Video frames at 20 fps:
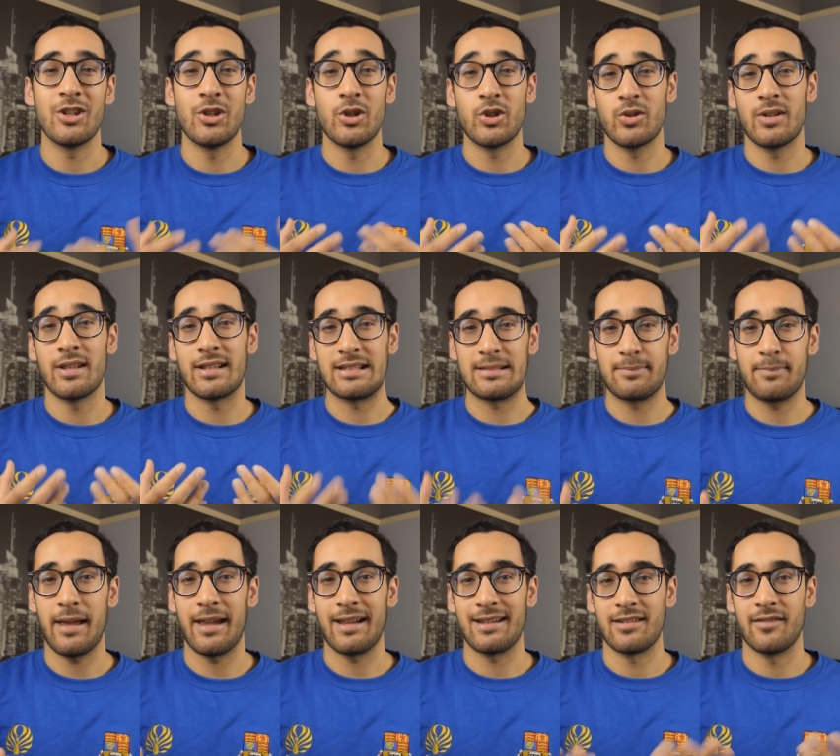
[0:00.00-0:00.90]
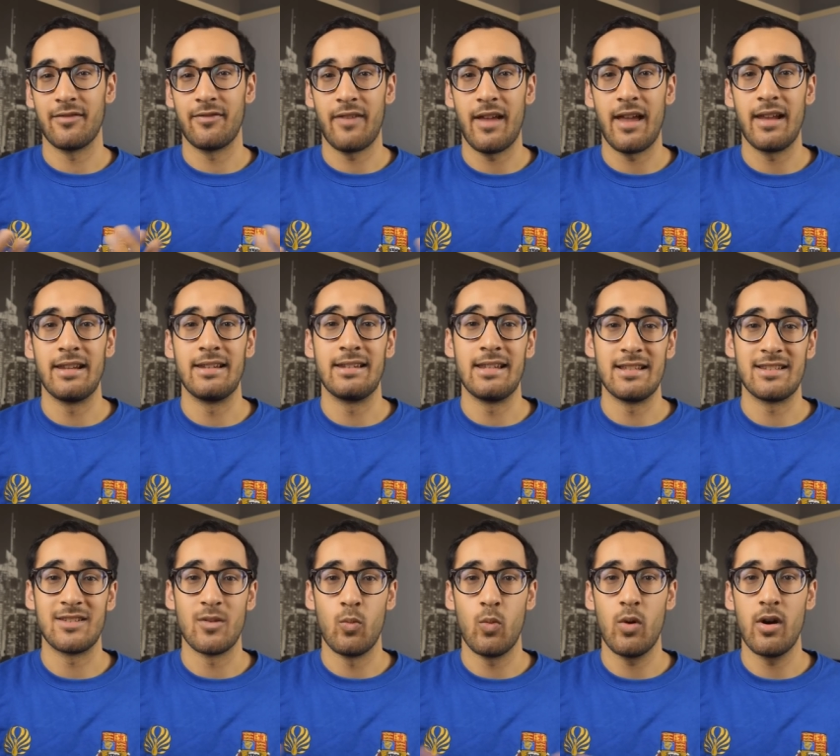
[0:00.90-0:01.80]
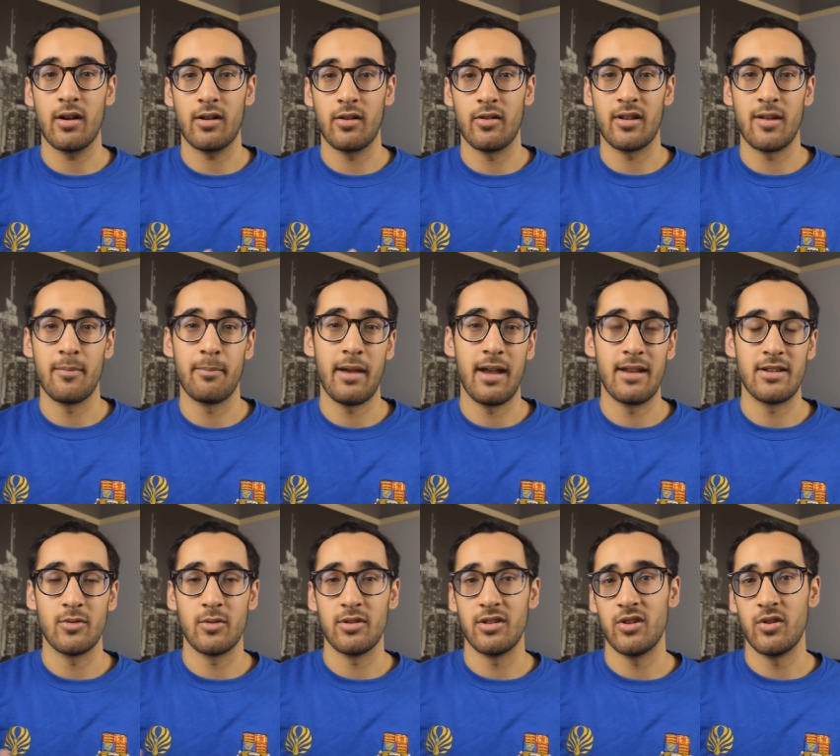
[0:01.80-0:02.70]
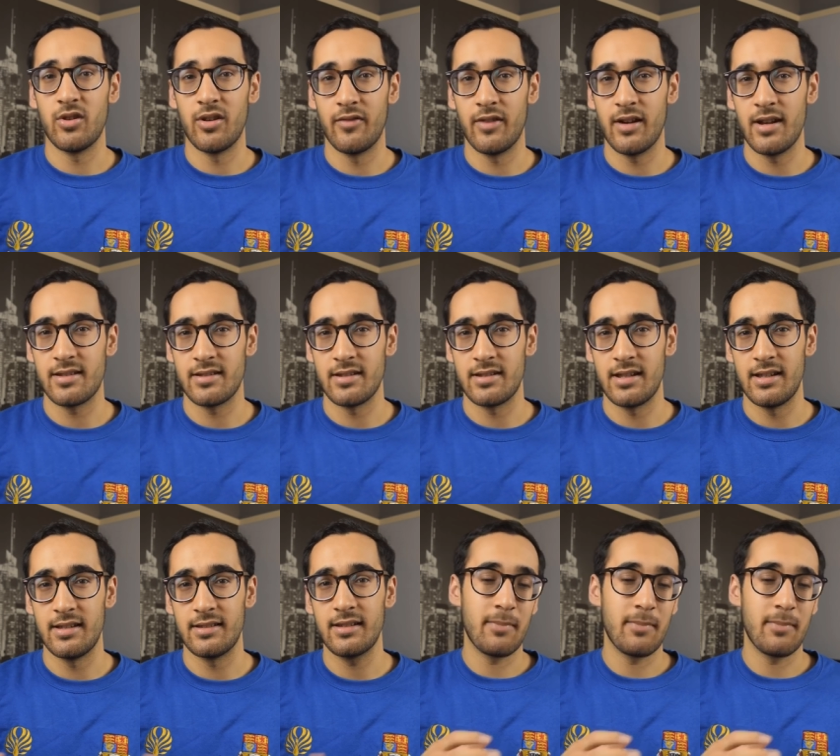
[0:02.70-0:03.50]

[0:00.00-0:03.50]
you should expect a fairly decent workload compared to other universities.